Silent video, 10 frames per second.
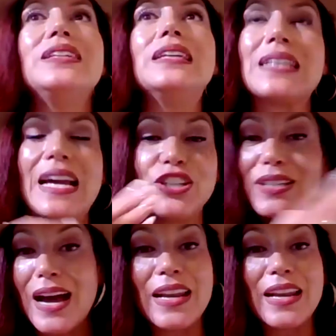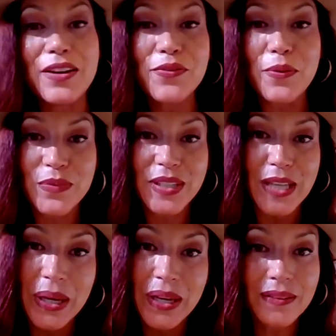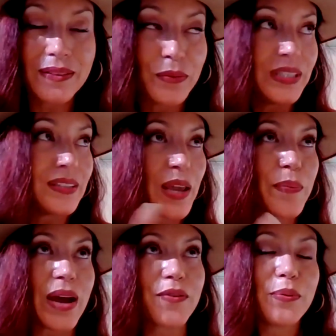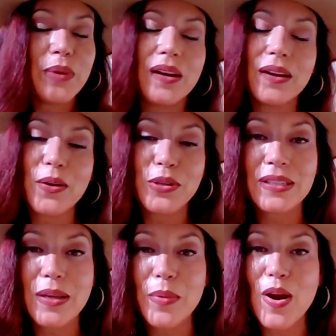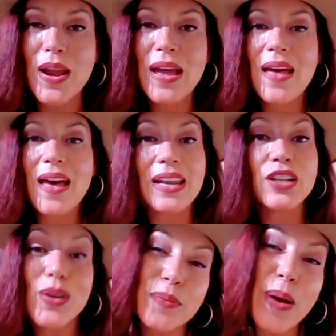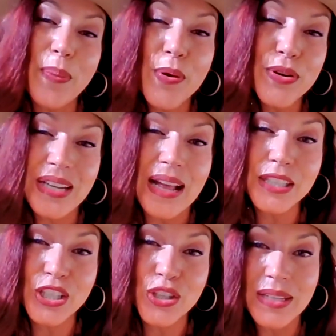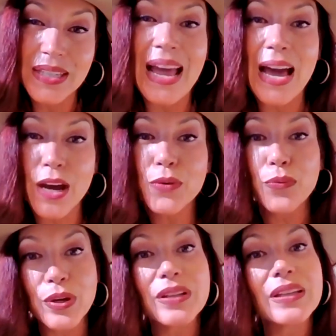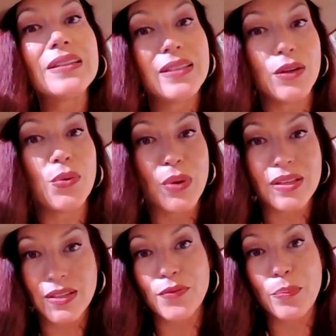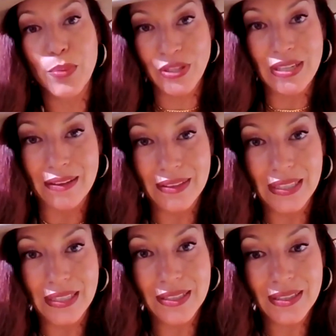Idiots. I just got it from Summit. We just came back from a coaching seminar, and it talks about personality traits and how to really deal with different personalities.